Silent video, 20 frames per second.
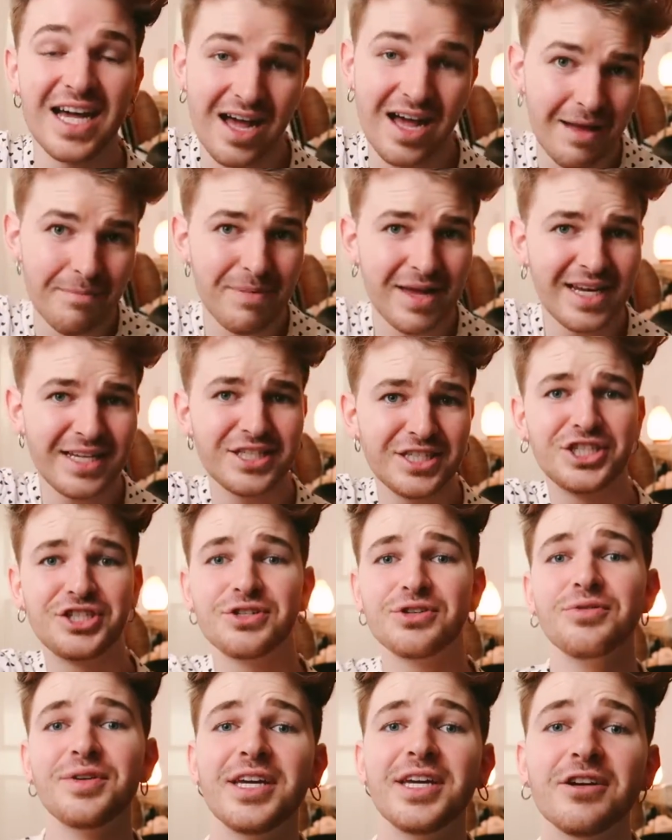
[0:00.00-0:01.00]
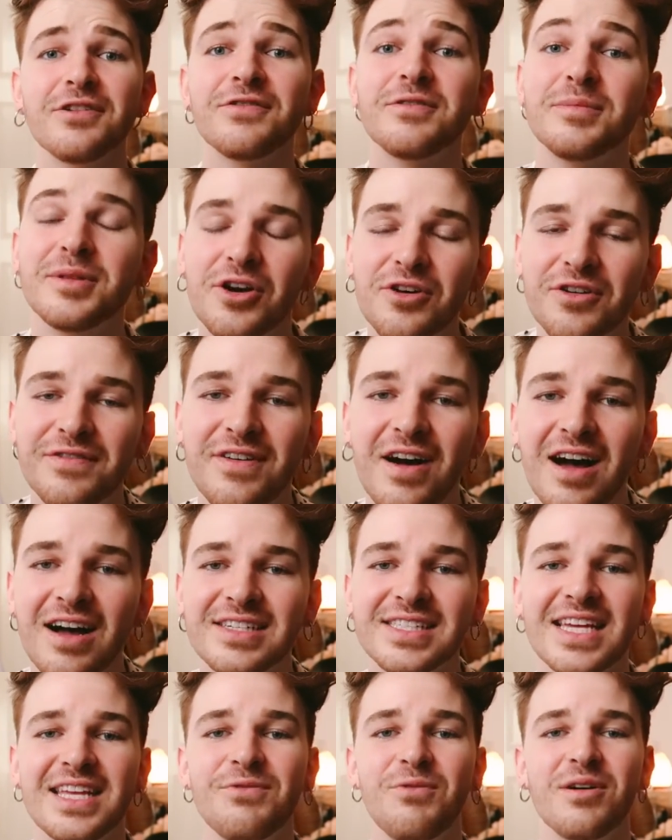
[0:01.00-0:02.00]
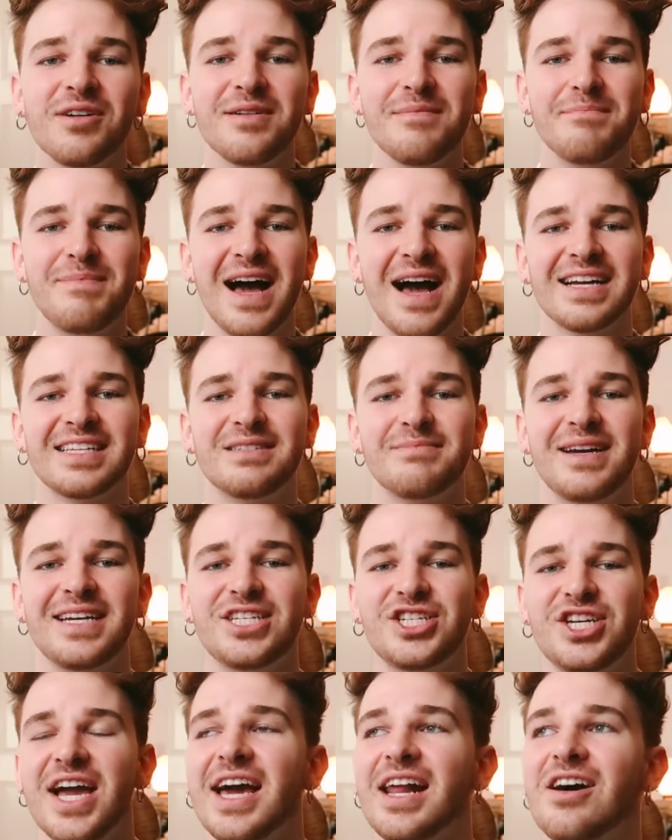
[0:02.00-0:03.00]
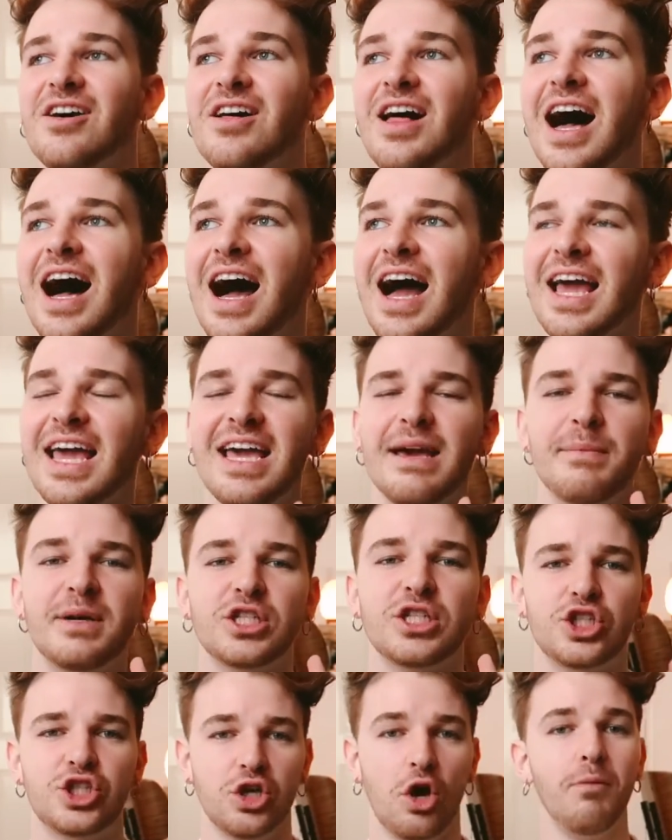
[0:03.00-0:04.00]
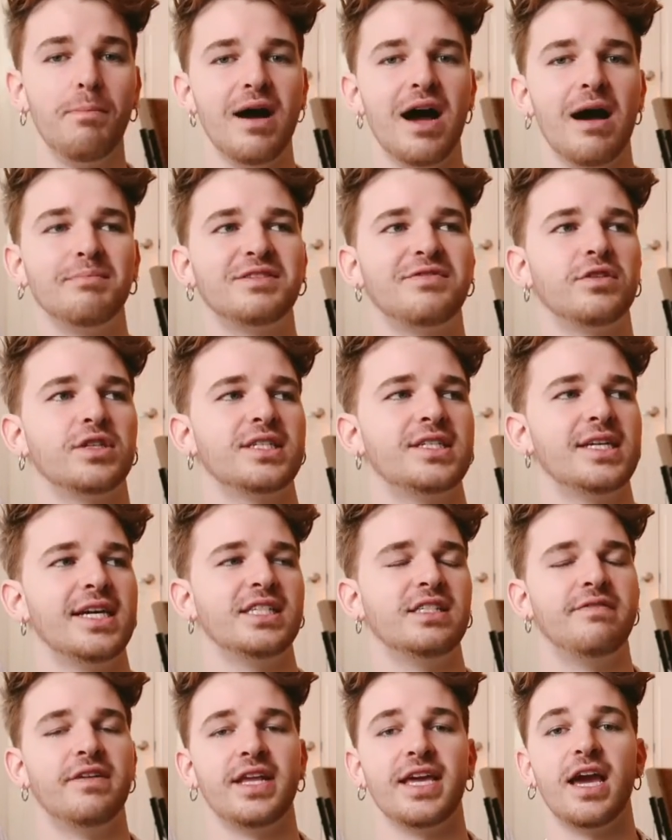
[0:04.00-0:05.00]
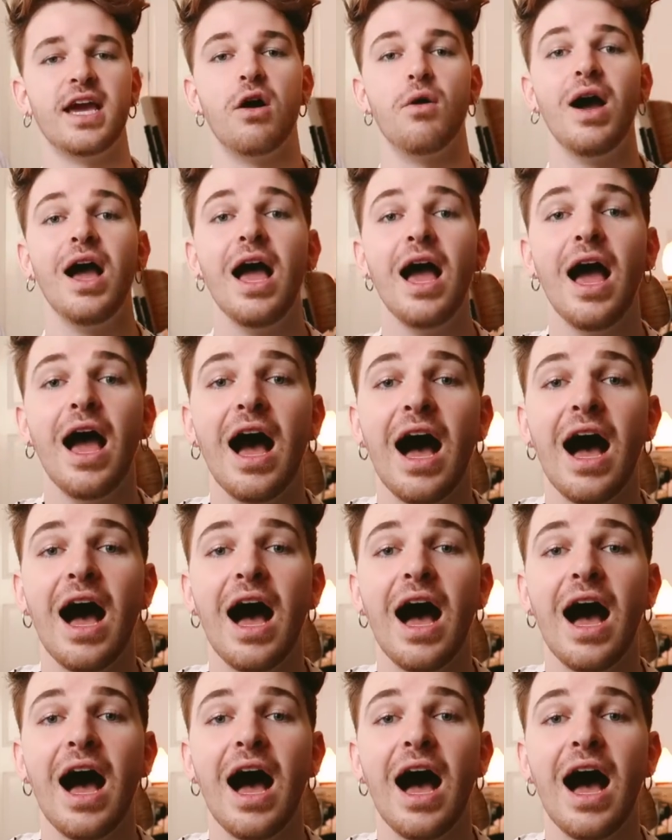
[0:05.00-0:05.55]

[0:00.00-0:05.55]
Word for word: up? It is Drew here from Lone Fox and welcome back to my channel. I am so pumped for today's video.